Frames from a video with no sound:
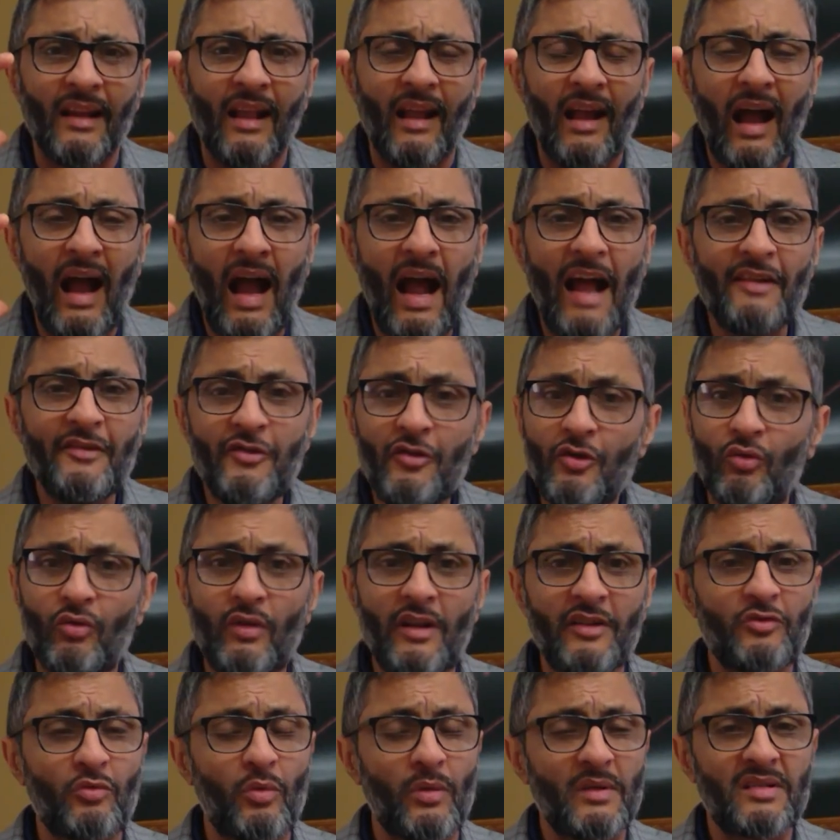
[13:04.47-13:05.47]
I knew
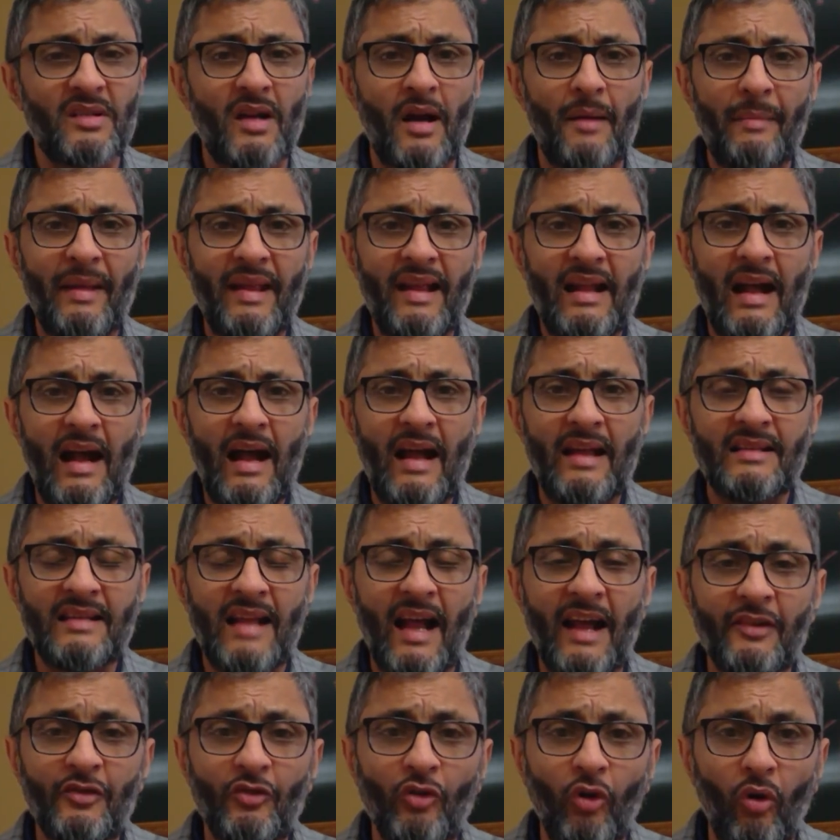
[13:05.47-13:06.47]
this was coming, guys.
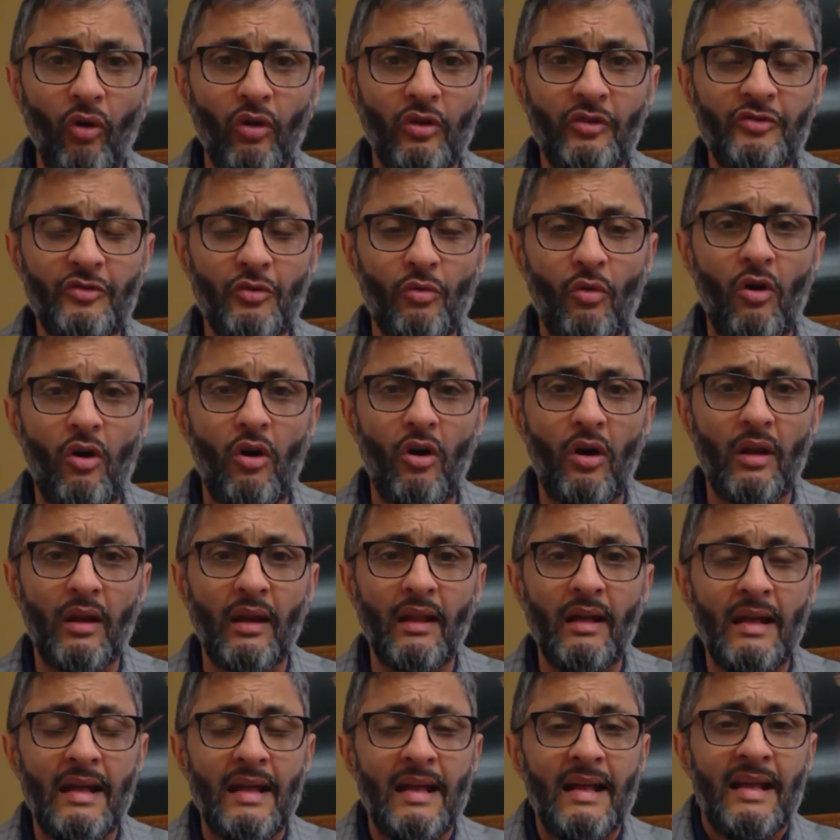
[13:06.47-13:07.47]
I told you all,
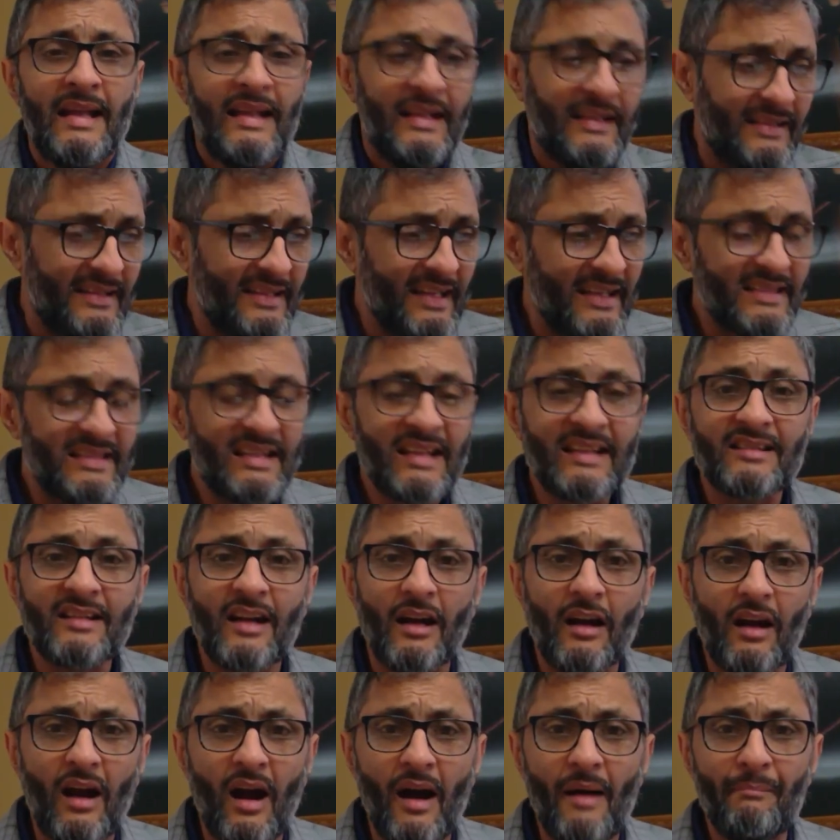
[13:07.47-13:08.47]
this is a
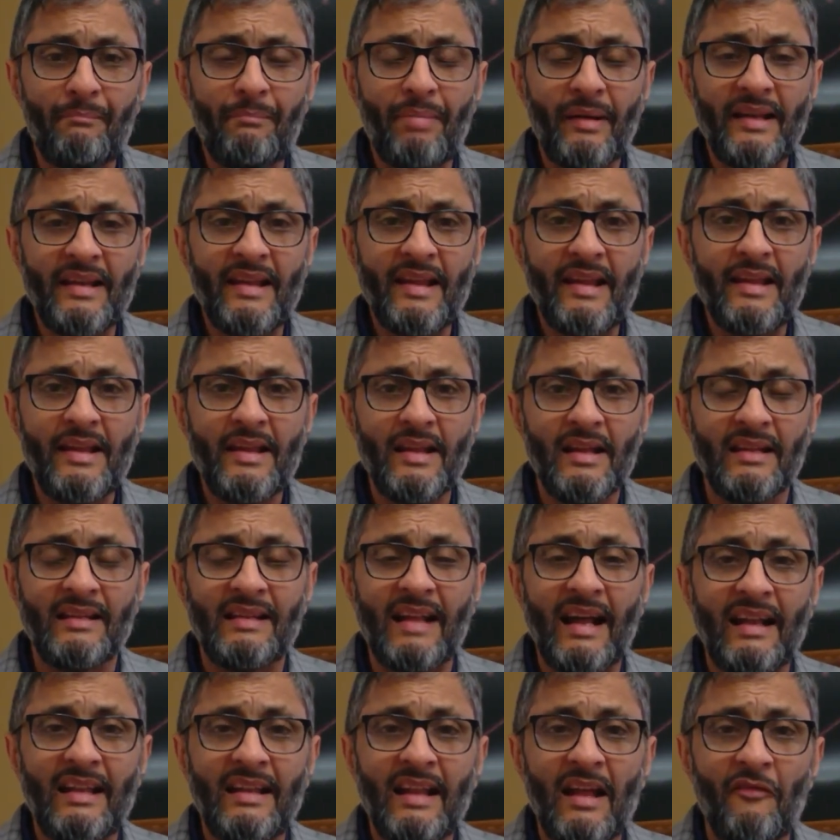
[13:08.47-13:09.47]
company
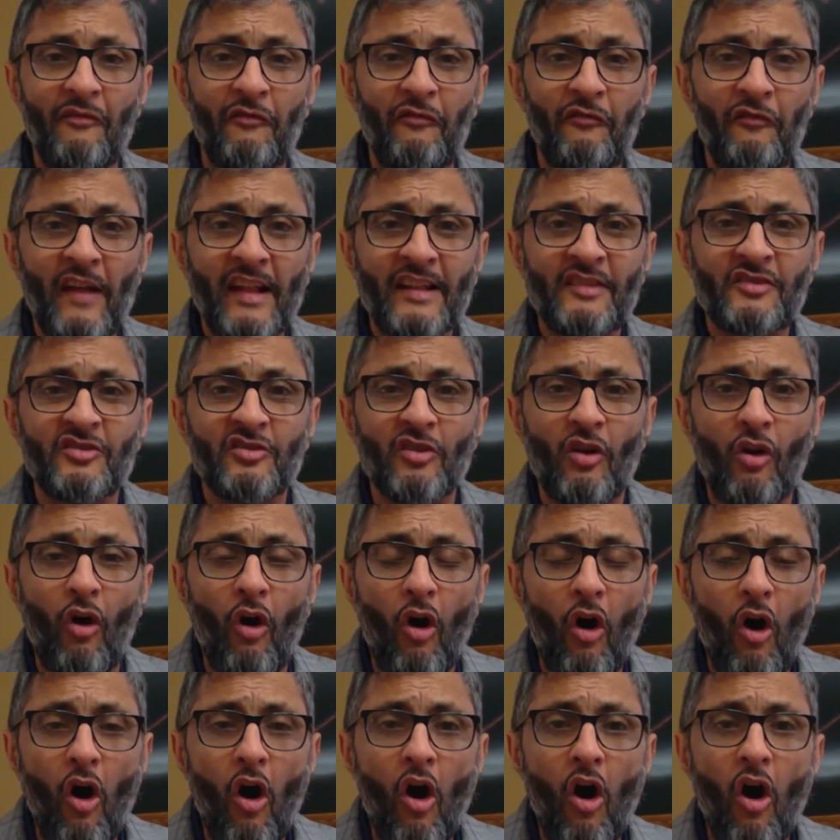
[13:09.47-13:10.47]
that fits
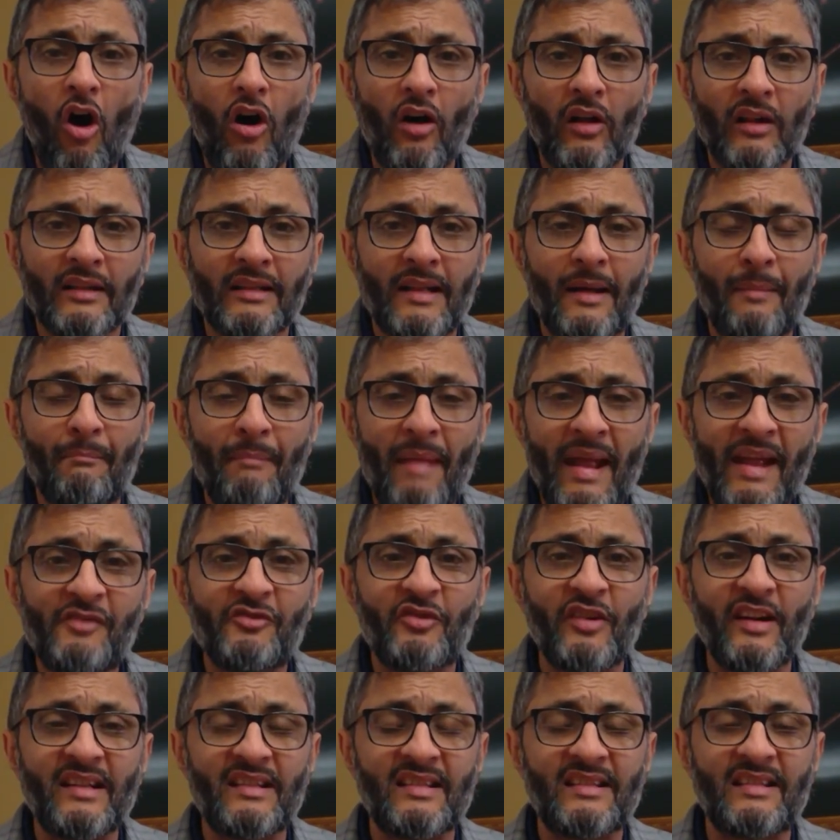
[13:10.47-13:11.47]
all the
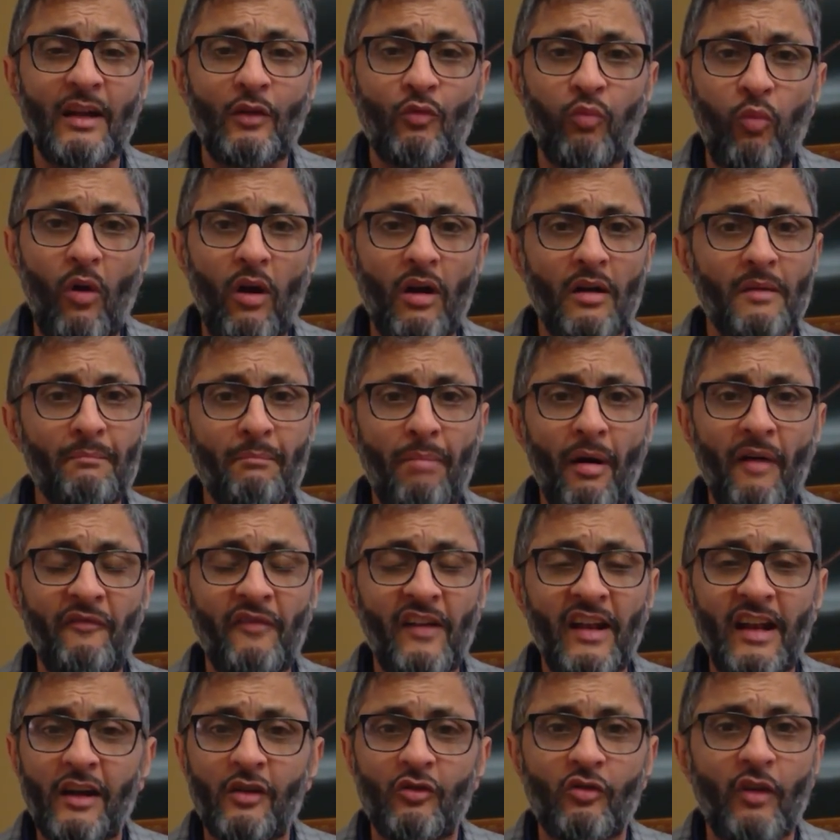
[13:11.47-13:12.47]
matrix that Warren Buffett,
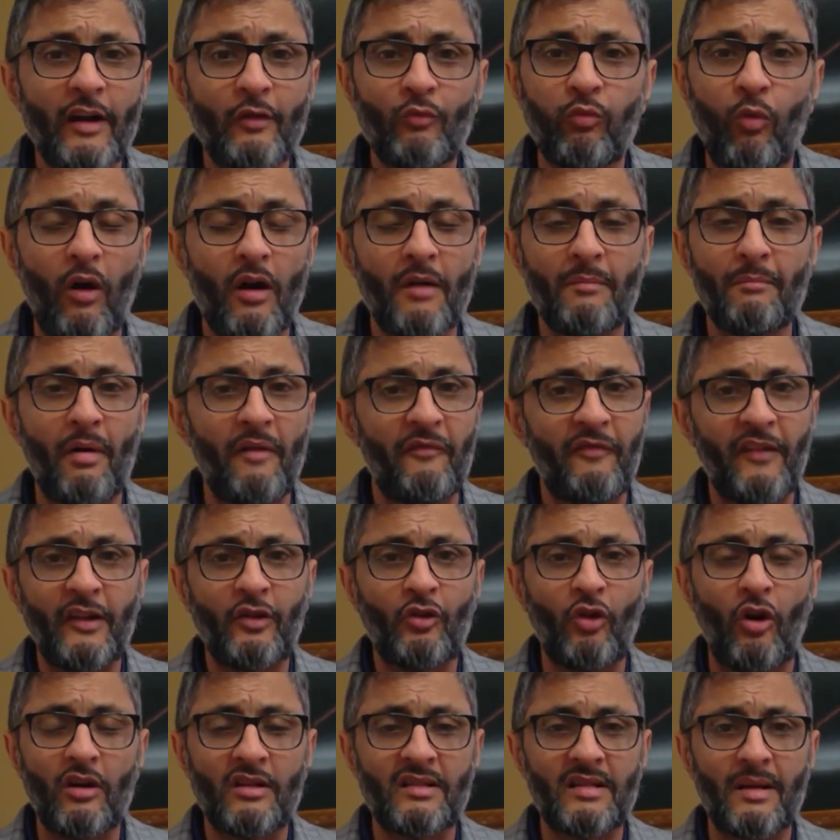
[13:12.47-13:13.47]
the great Warren Buffett,
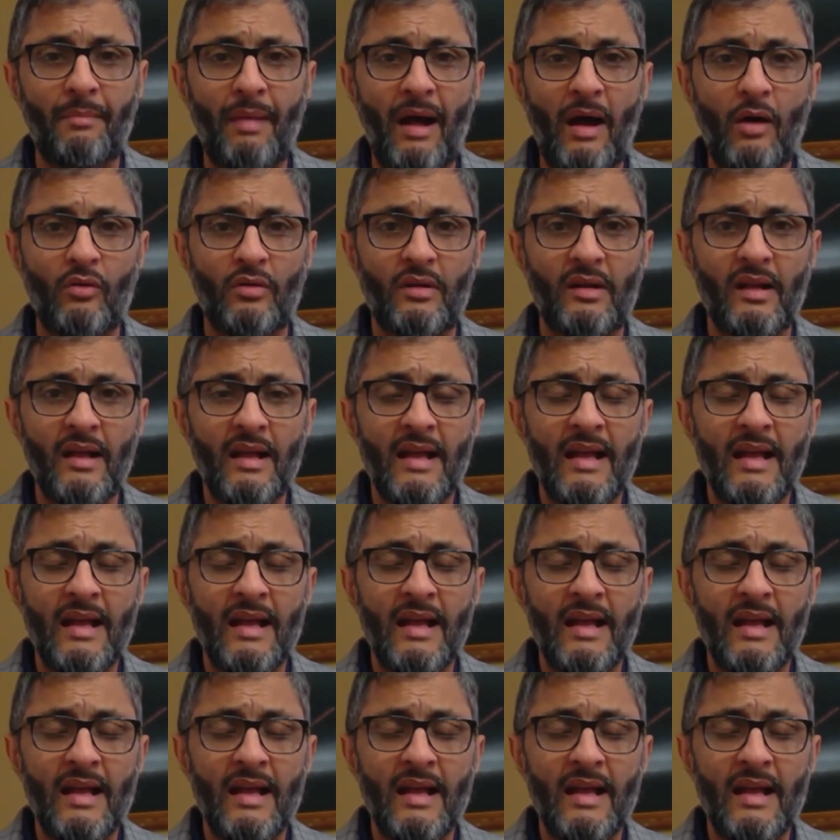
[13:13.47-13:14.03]
talks about.